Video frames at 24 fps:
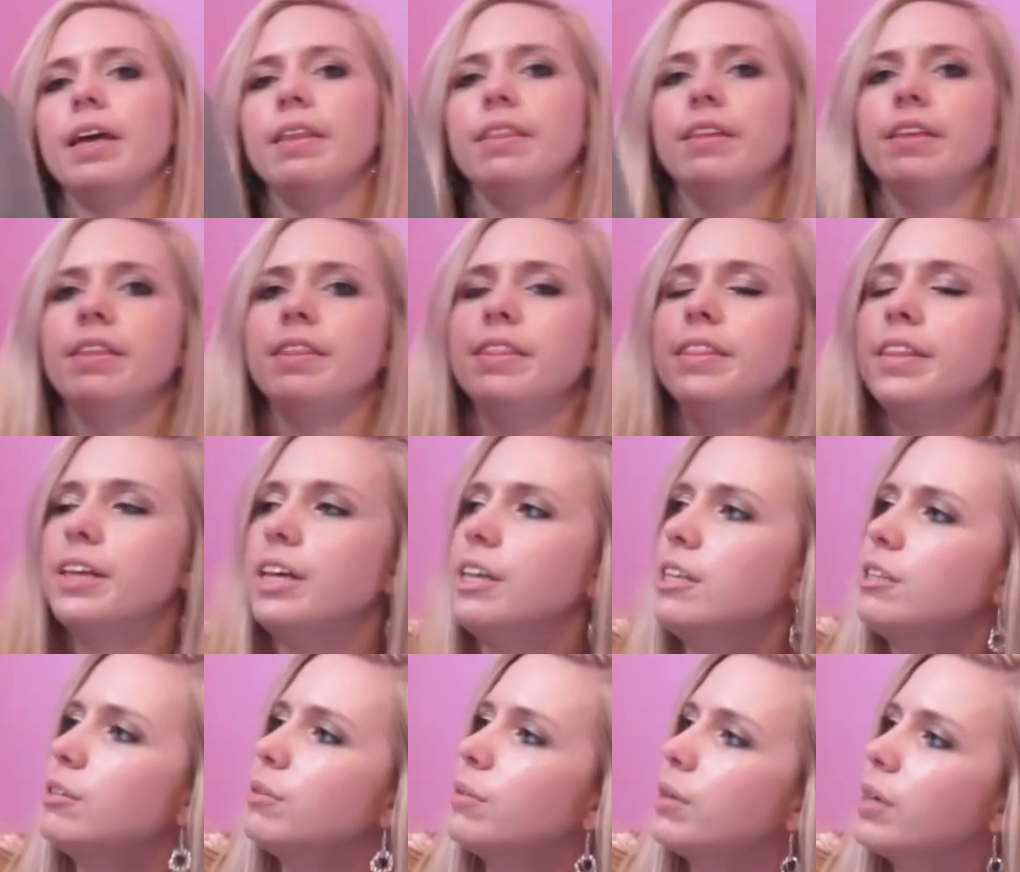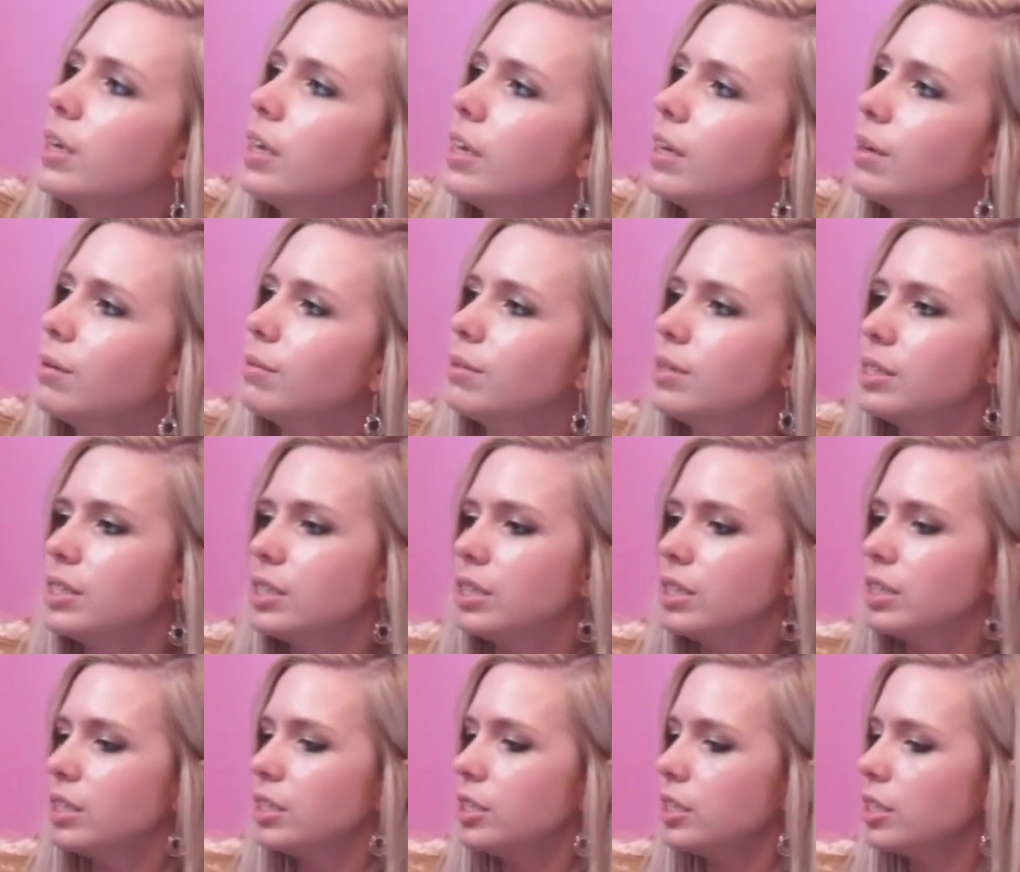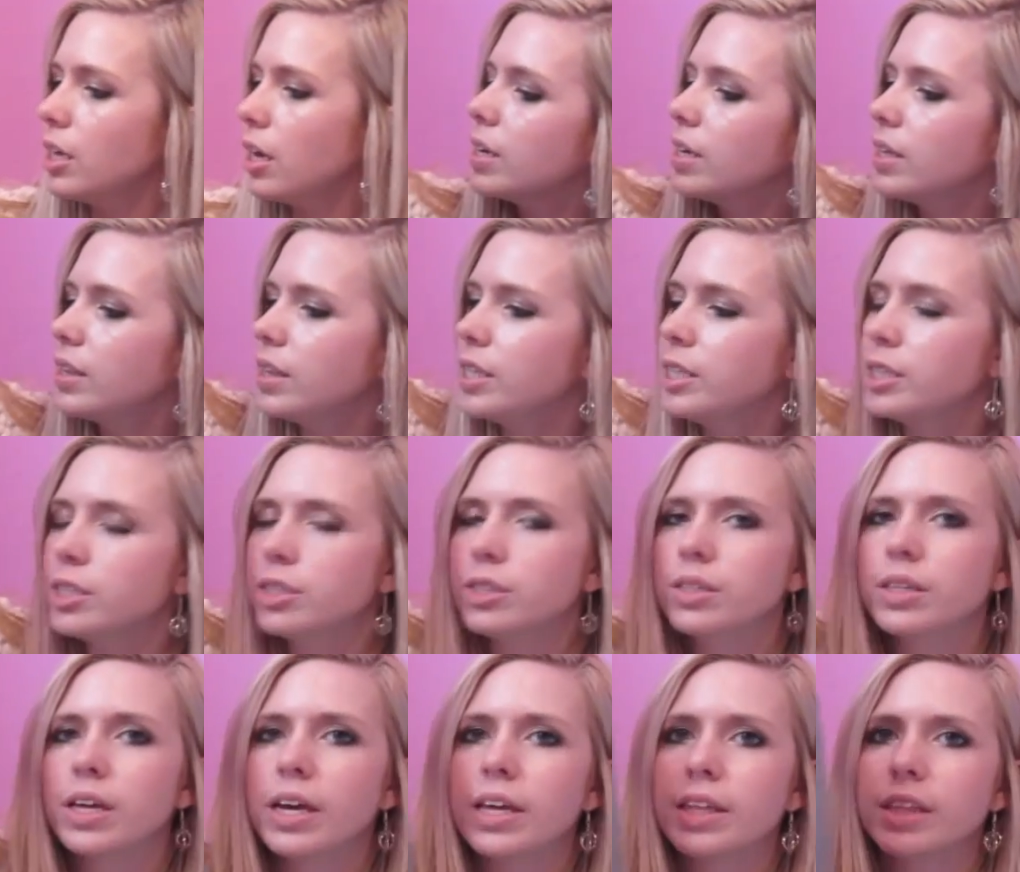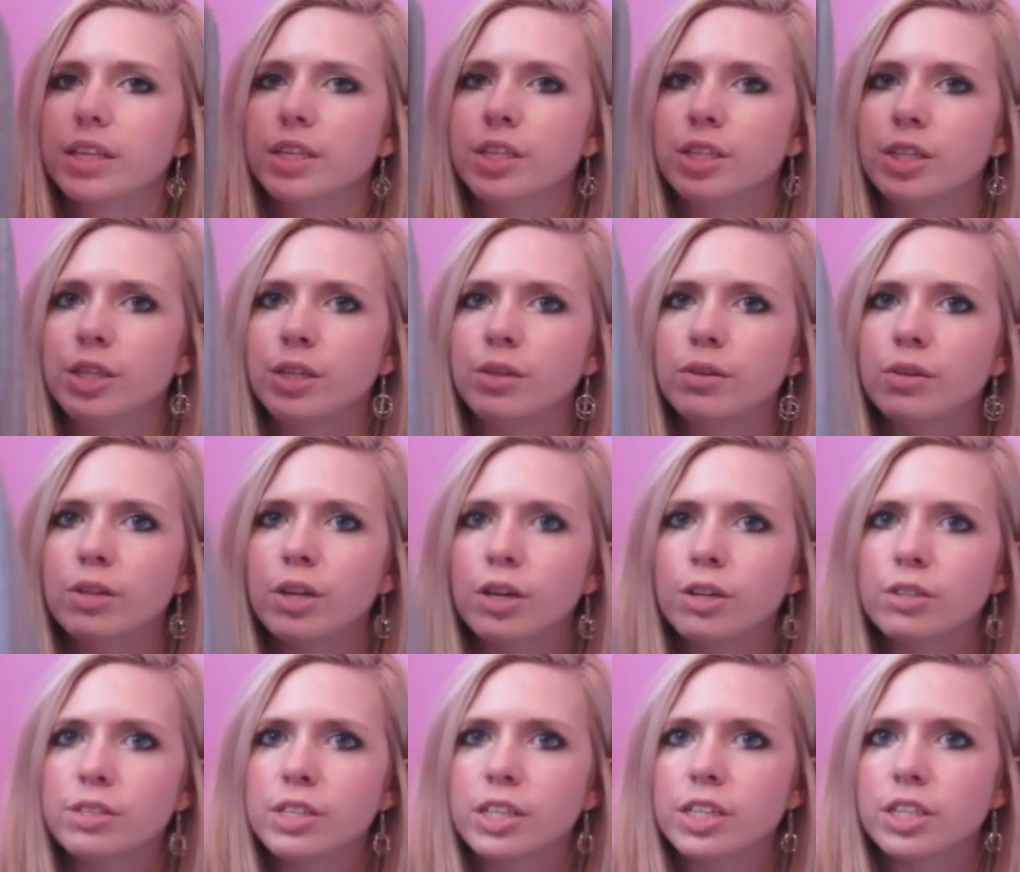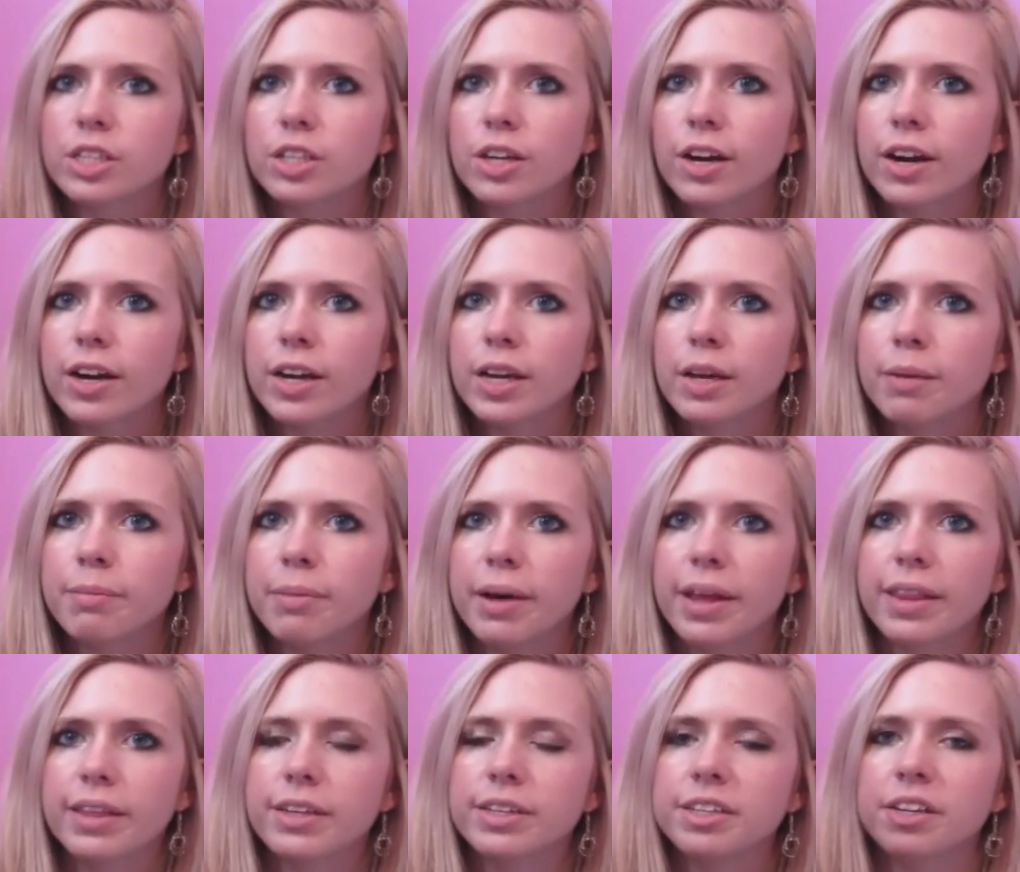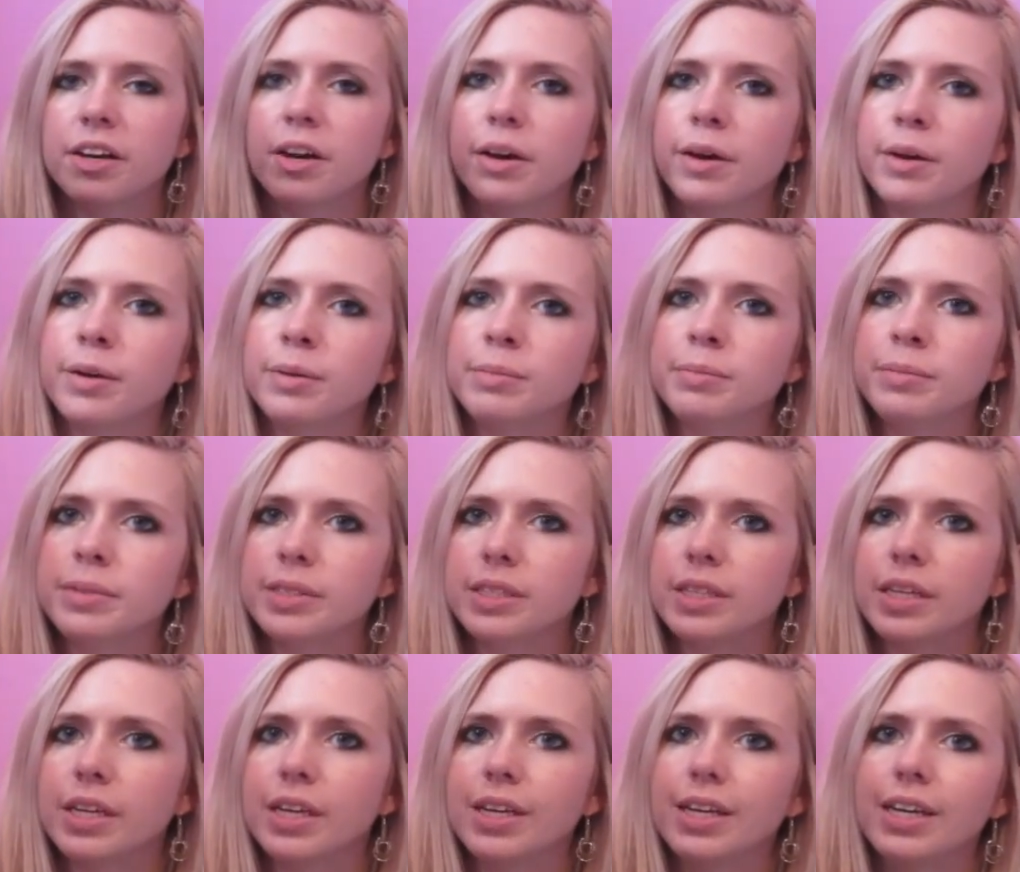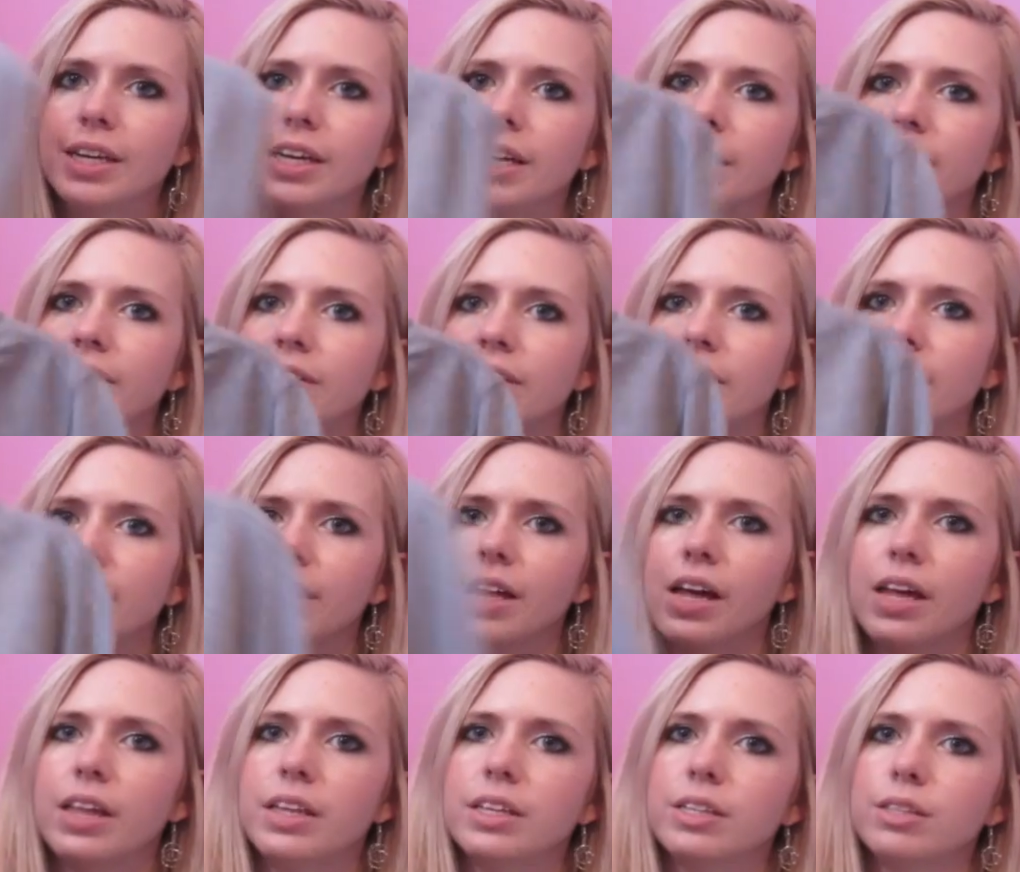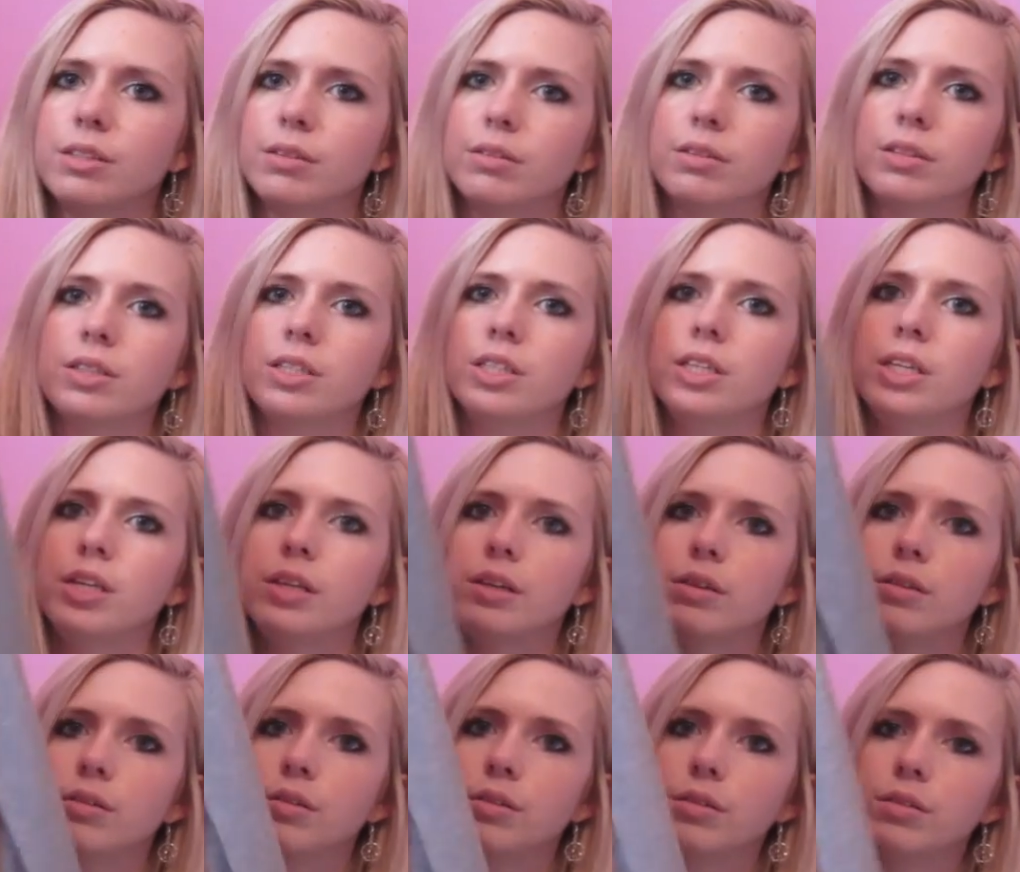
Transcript: And then this one was the, these are like the new clothes at Target by the Toms. And I really like this one too,